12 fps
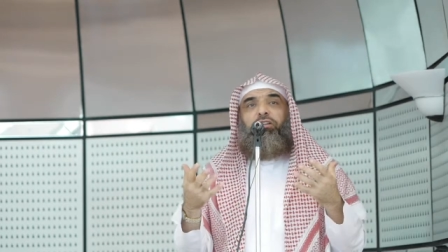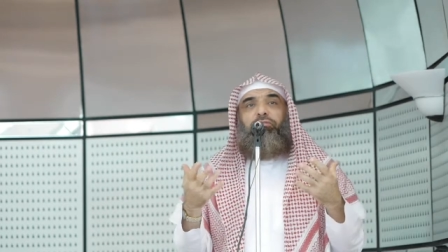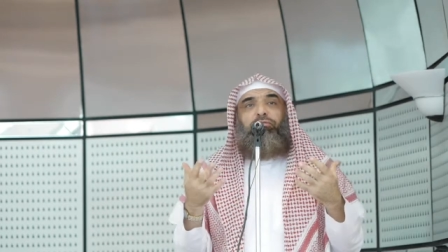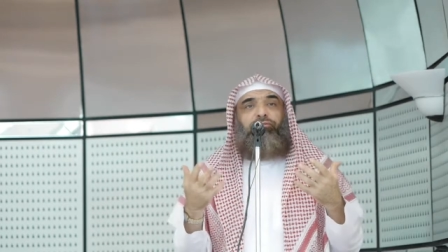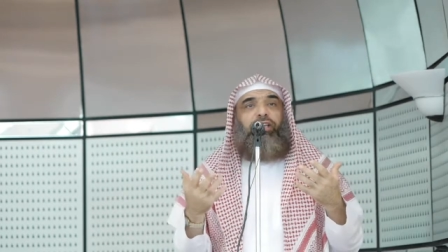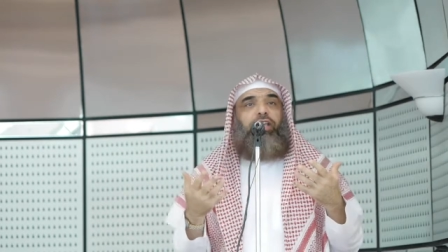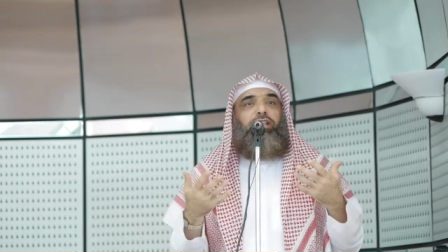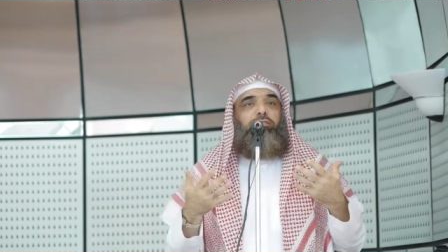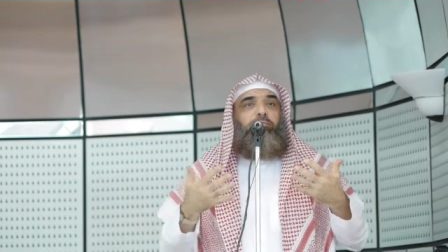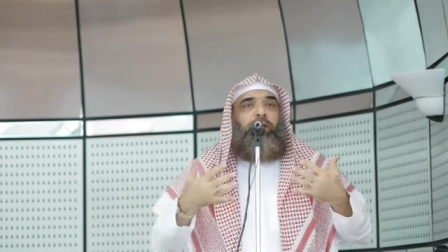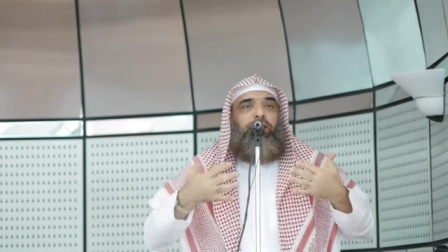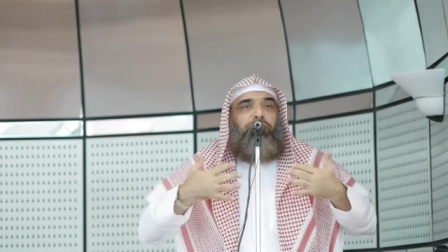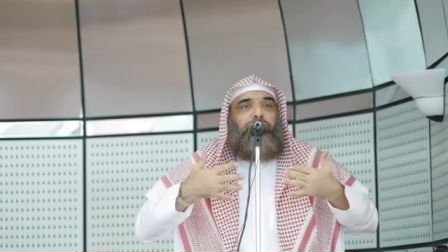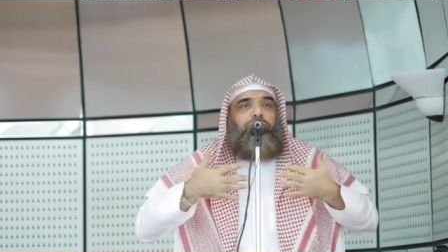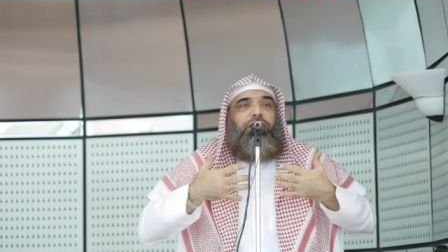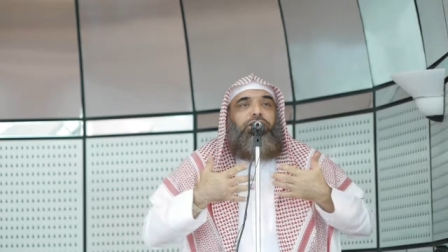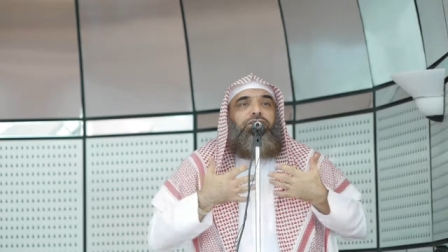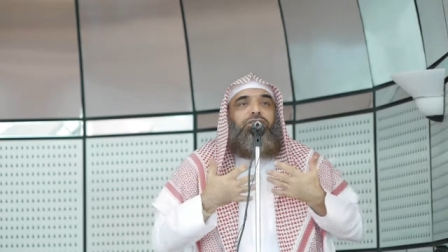faith
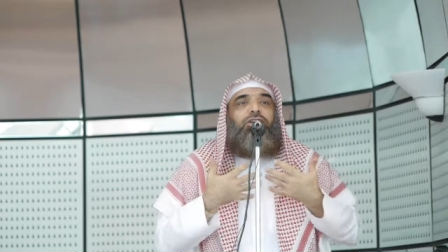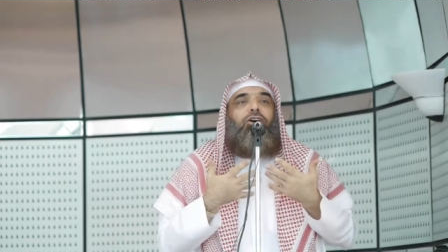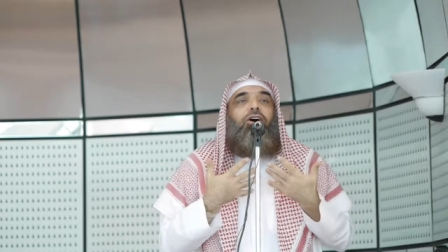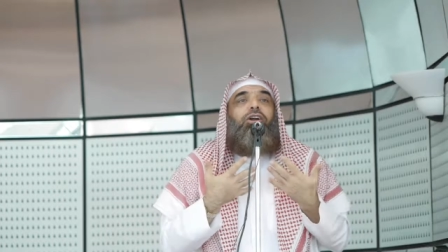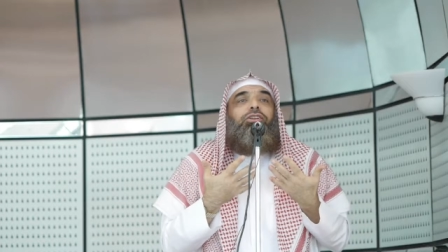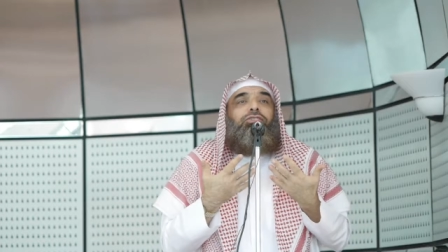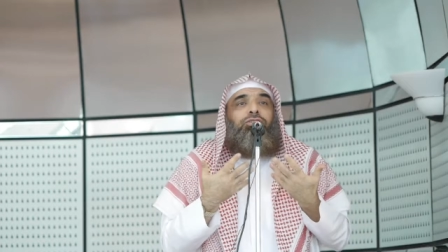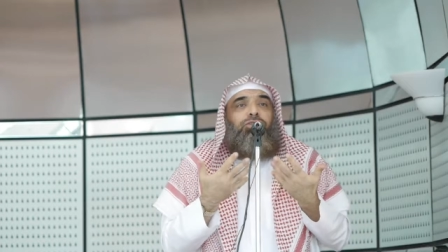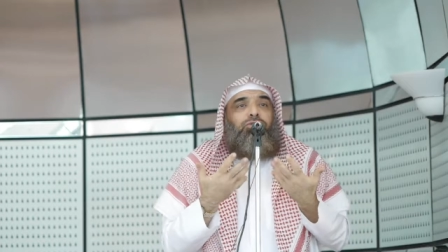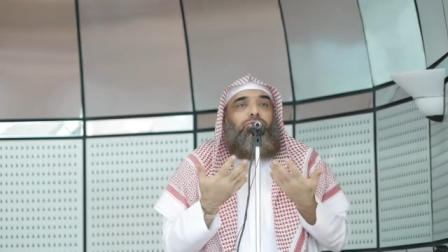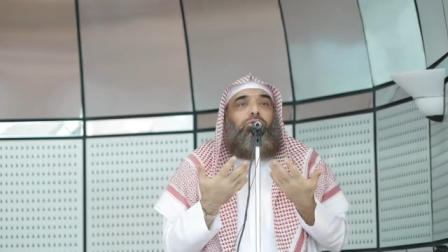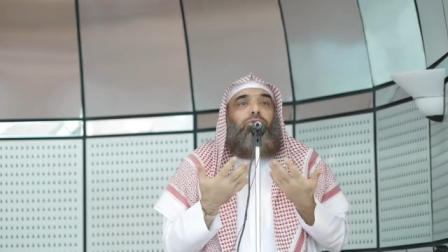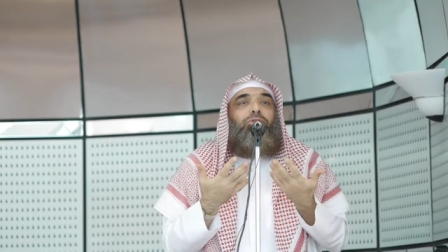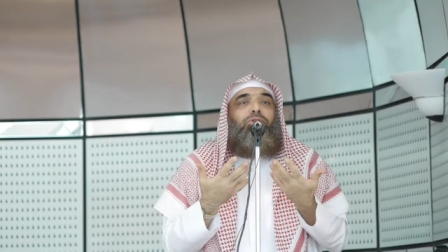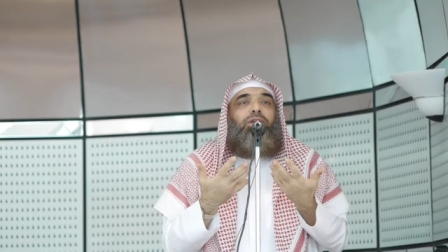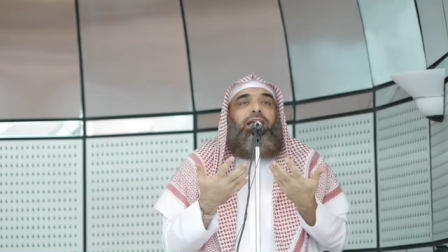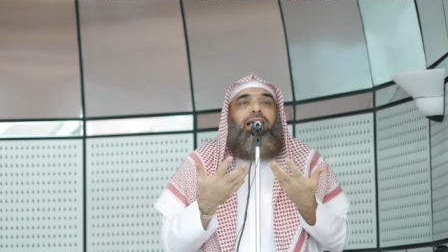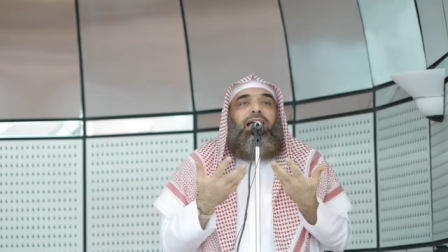penetrates the heart and the
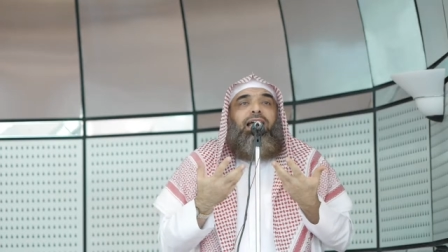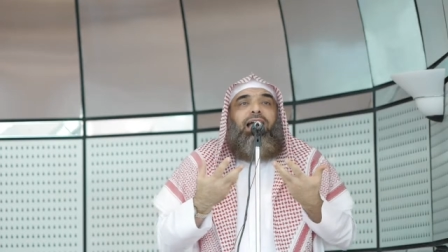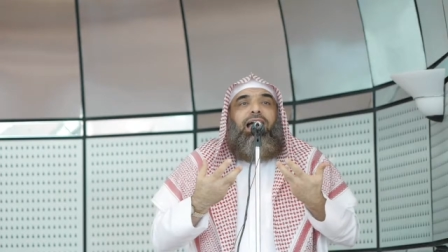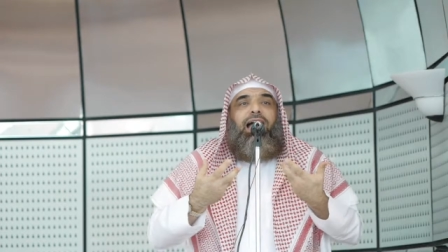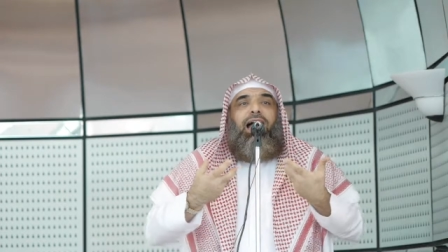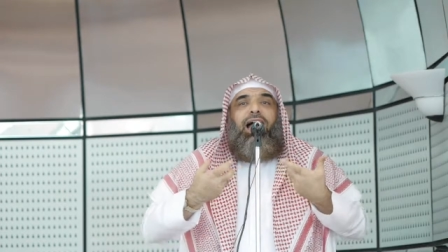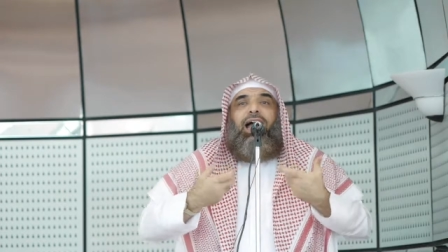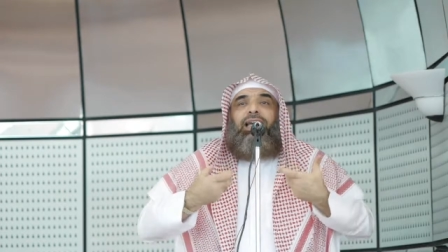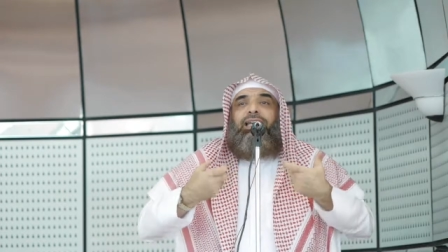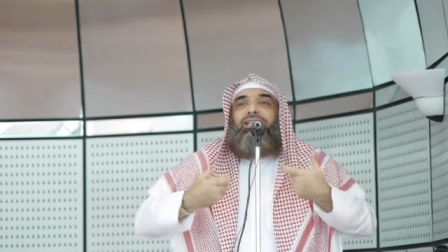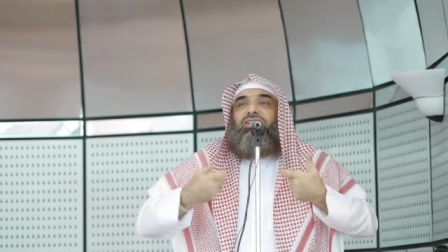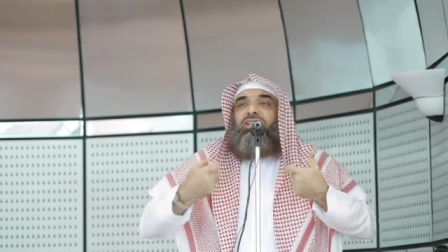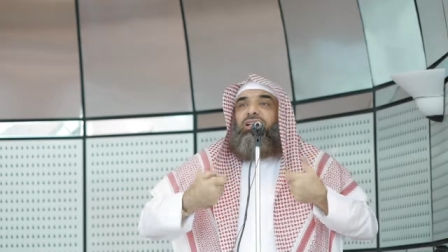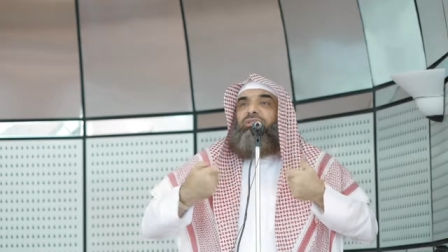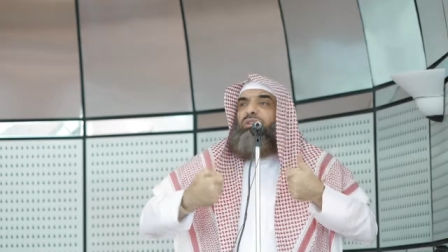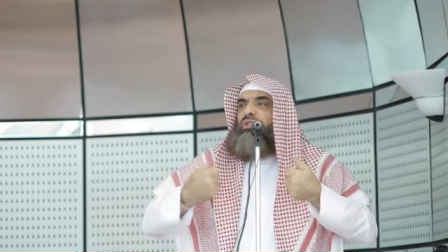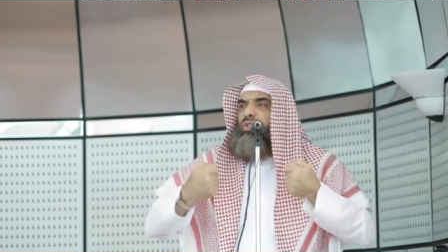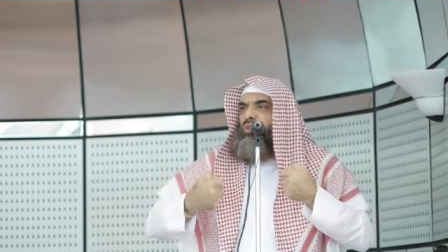soul and it
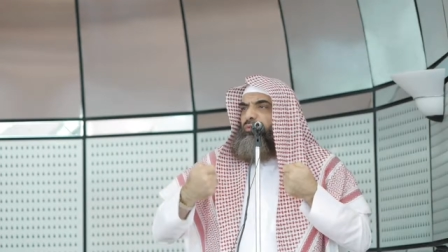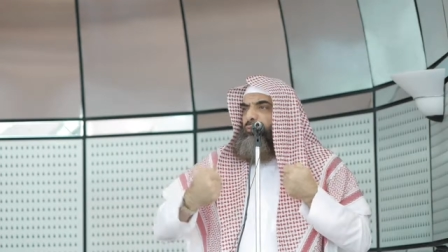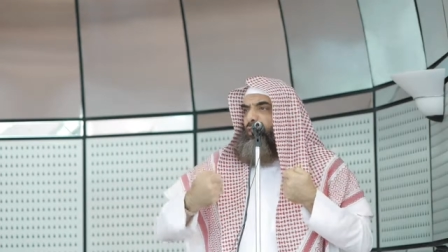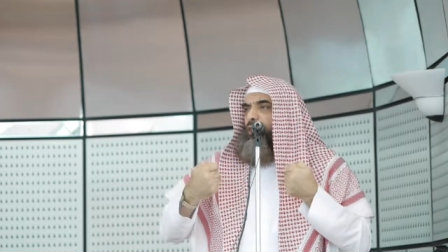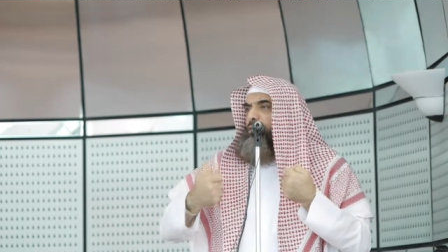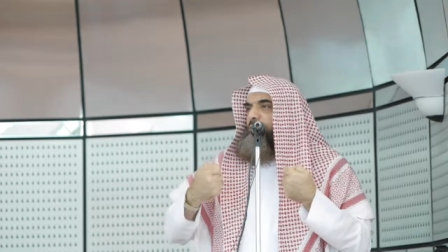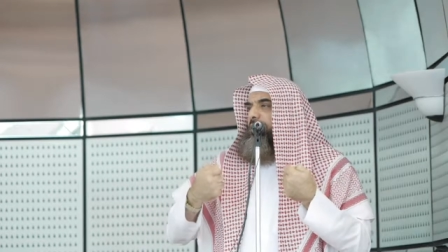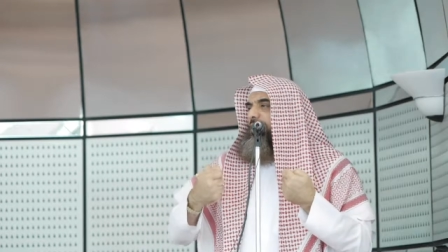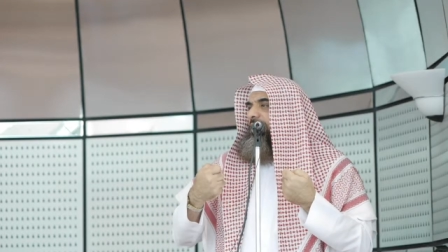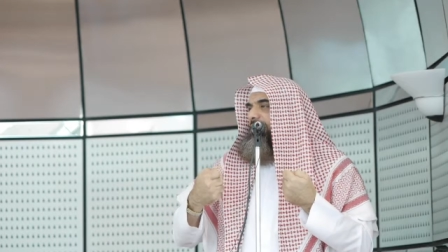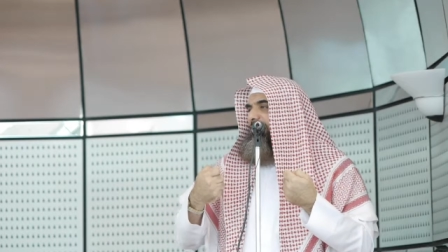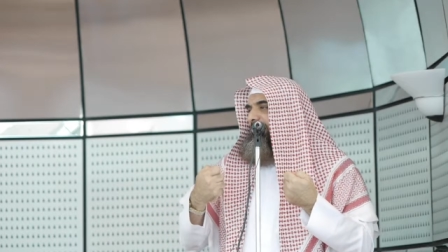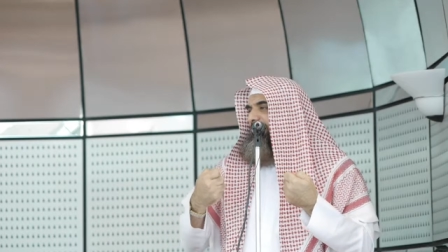settles firmly